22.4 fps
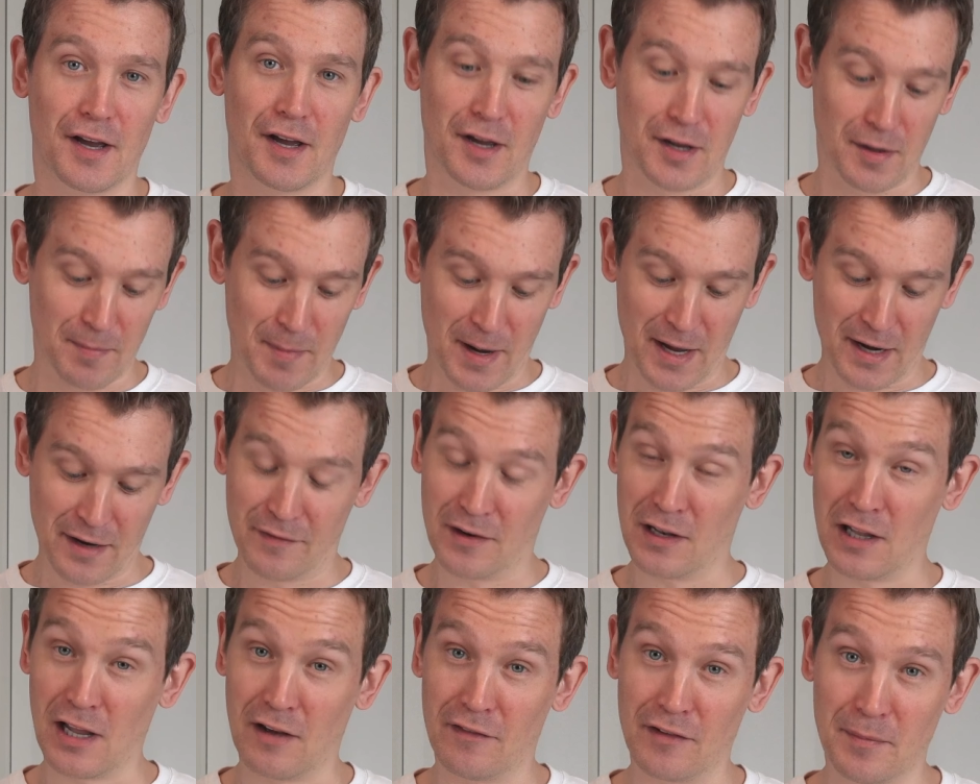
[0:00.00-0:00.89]
You might
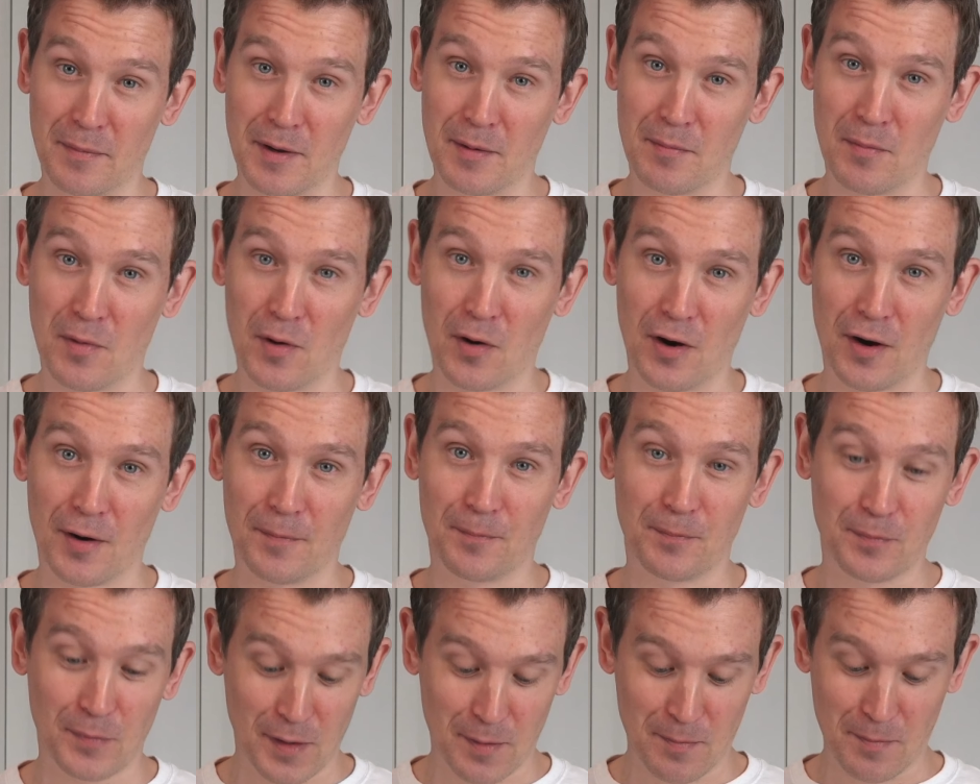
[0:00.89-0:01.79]
even love it a bit more.
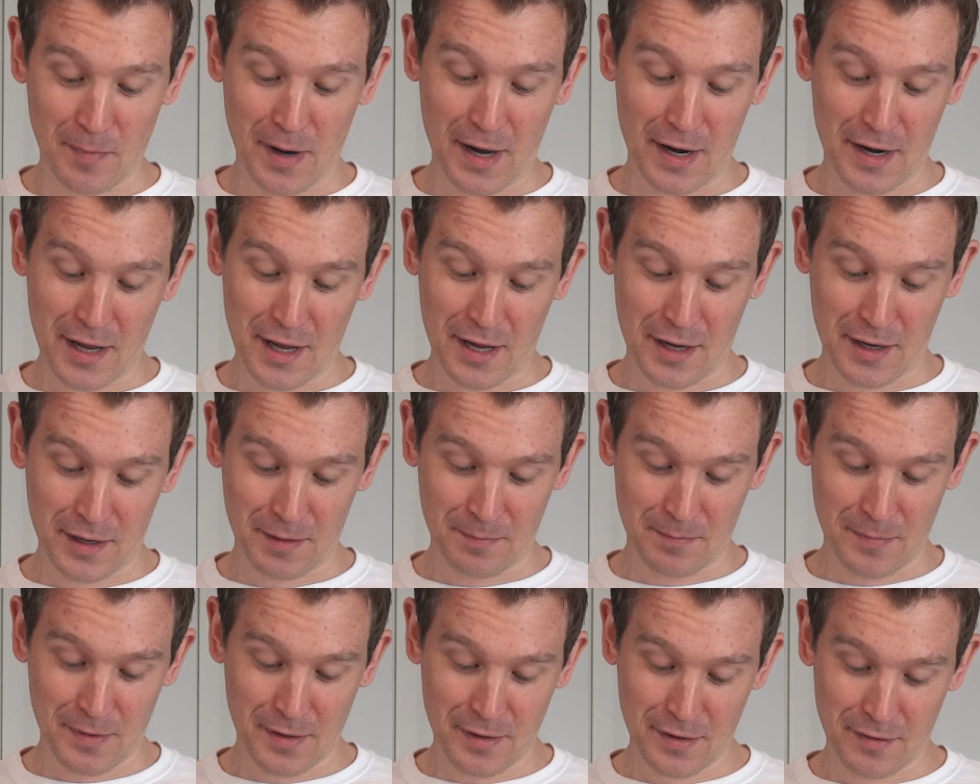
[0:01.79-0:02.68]
My
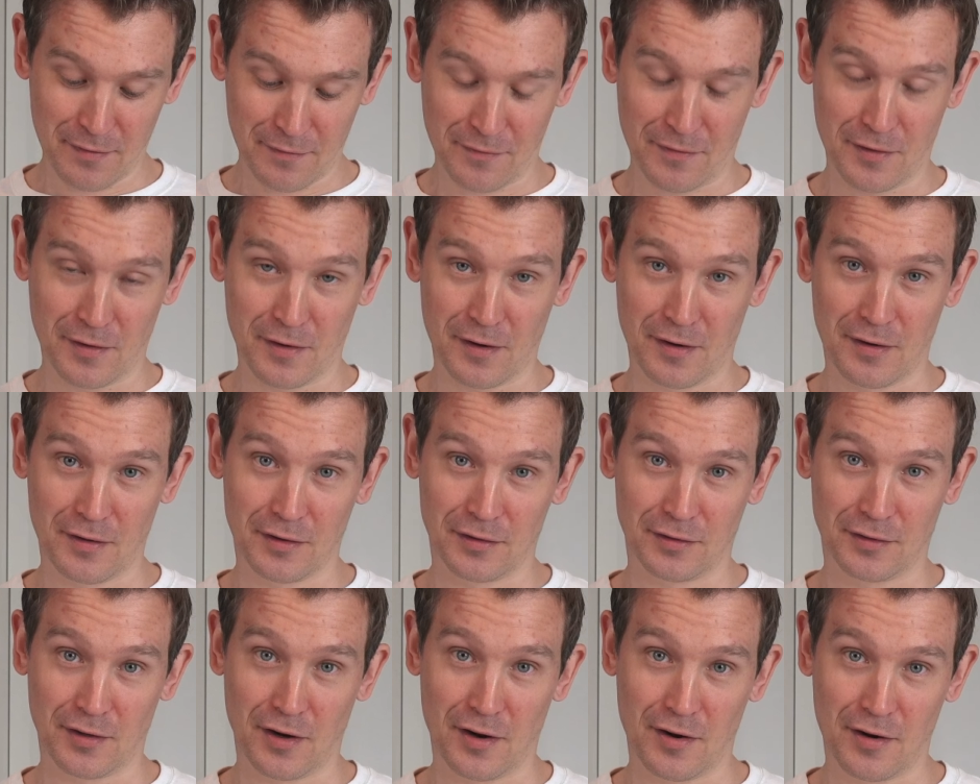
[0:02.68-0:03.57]
name for the
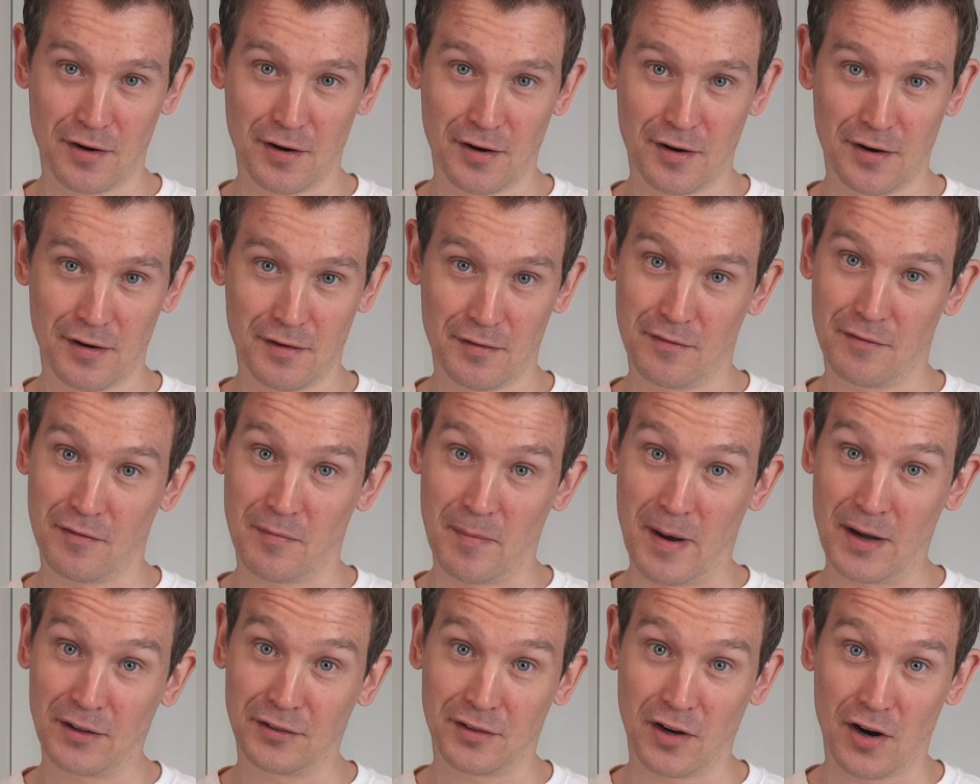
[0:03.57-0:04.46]
starter,
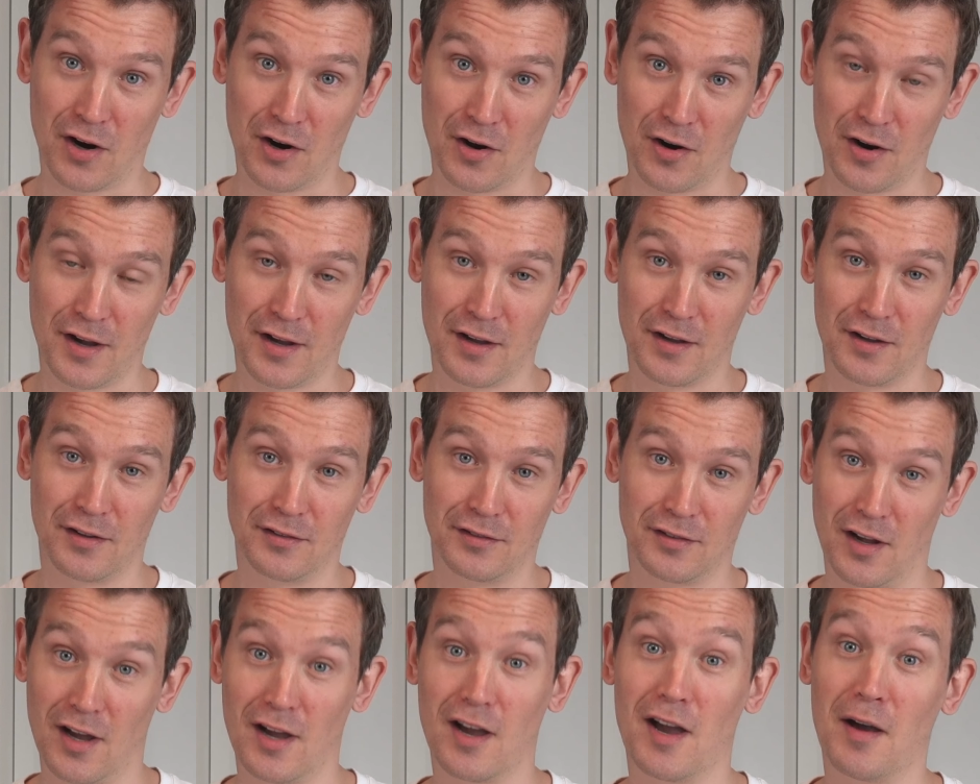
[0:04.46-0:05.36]
my starter,
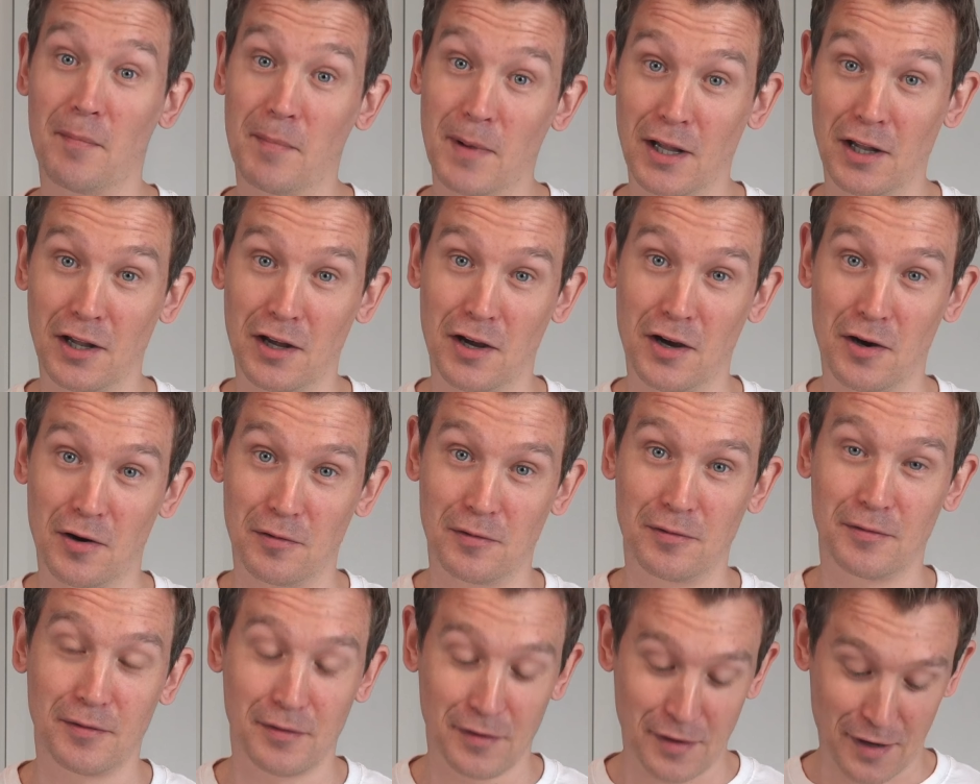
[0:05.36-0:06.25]
is Emilio,
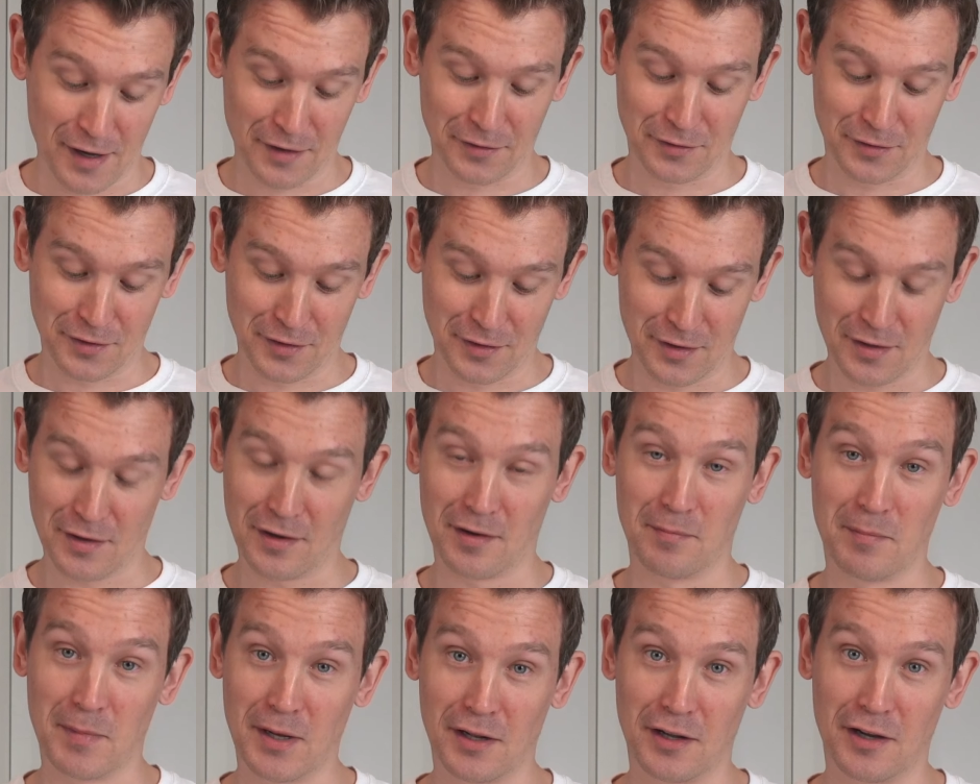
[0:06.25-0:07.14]
as in
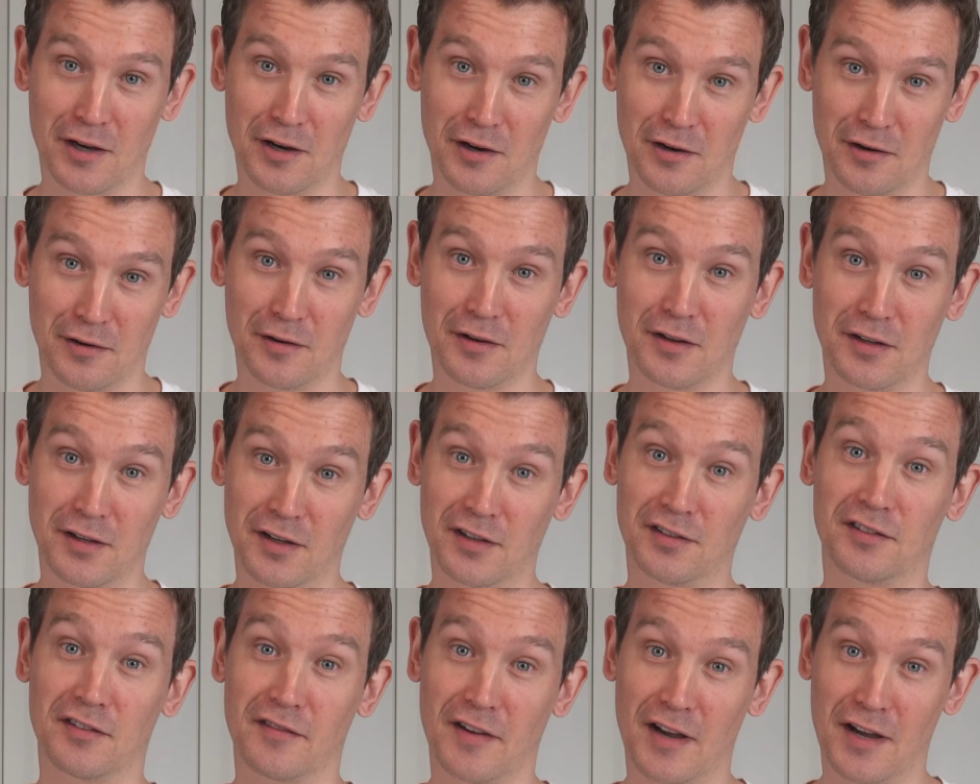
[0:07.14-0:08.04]
Emilio
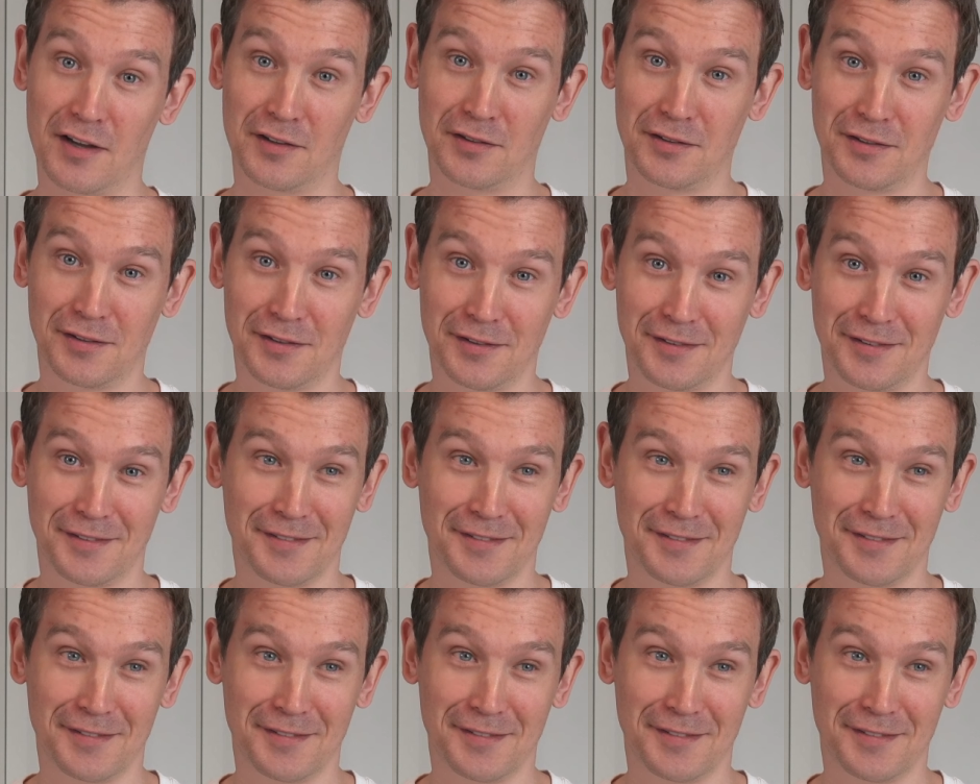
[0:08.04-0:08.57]
Estevez.